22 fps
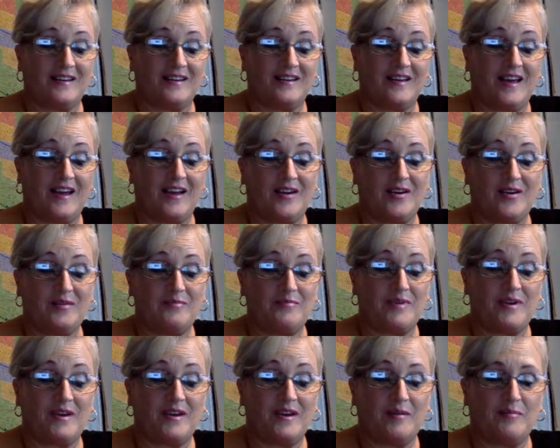That could
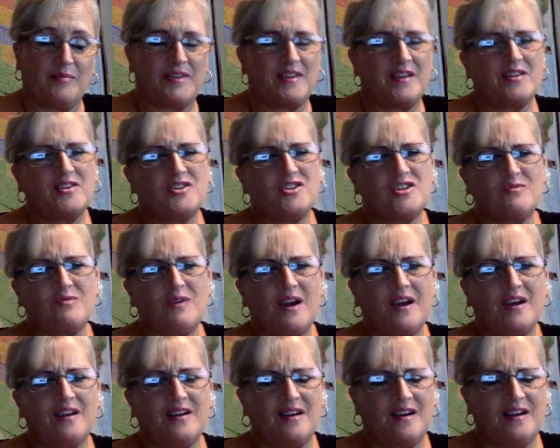be it. But then she
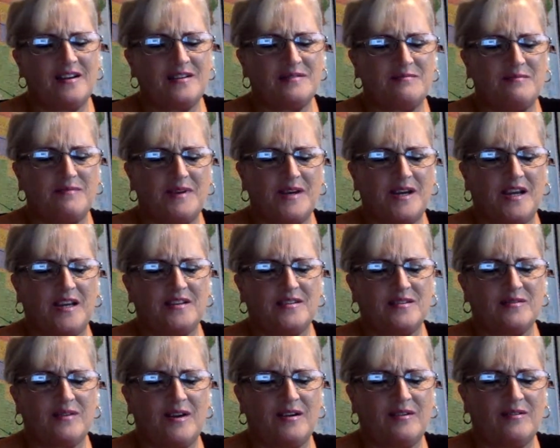recognized me,
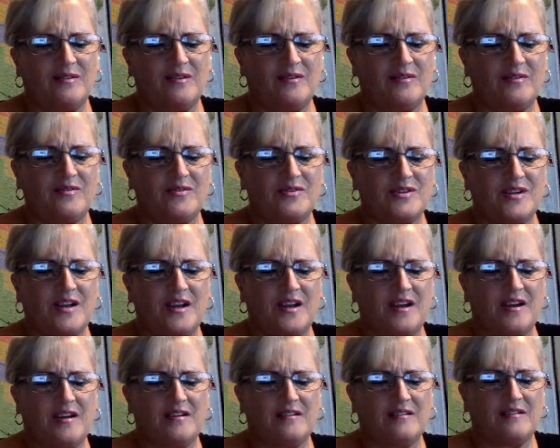so I don't
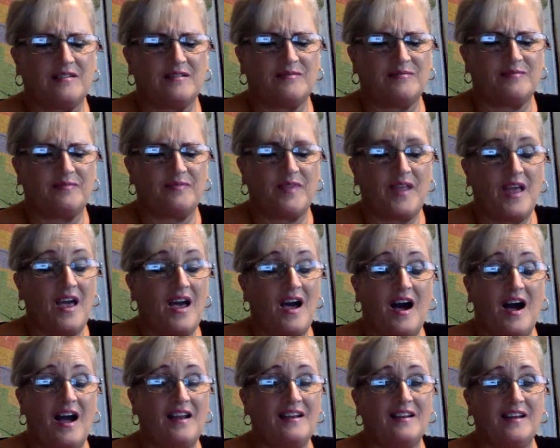understand.
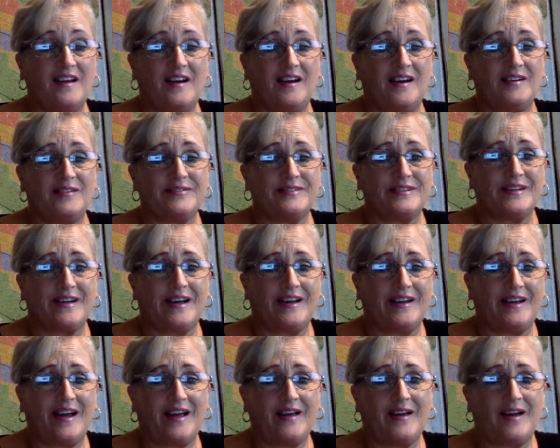I left.
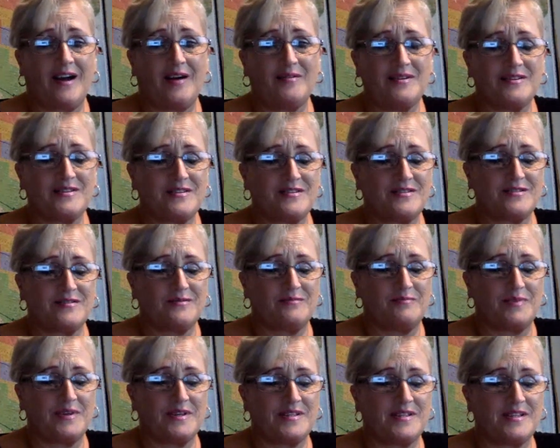I was too
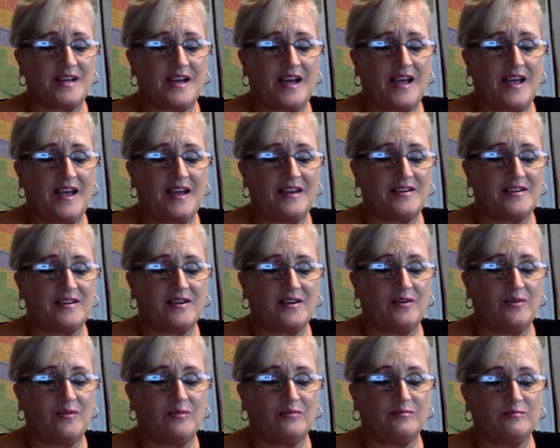busy. I had to
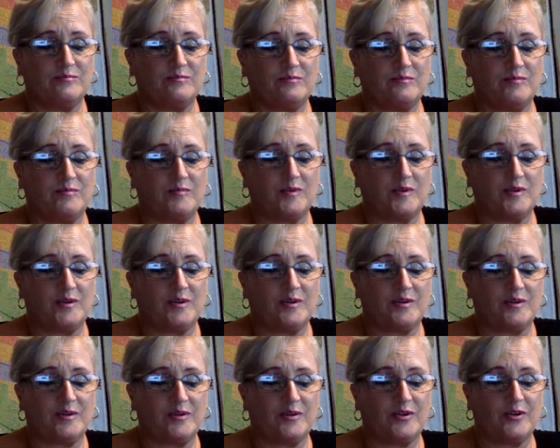go
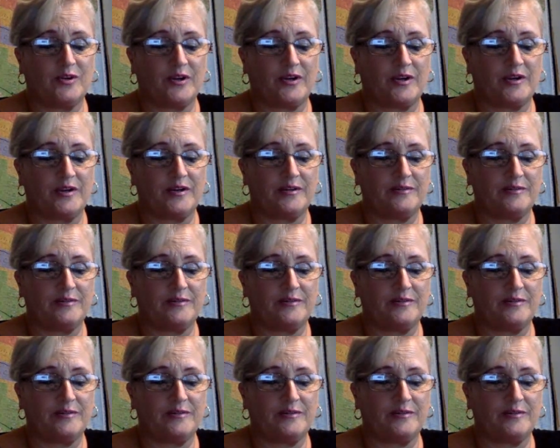cook.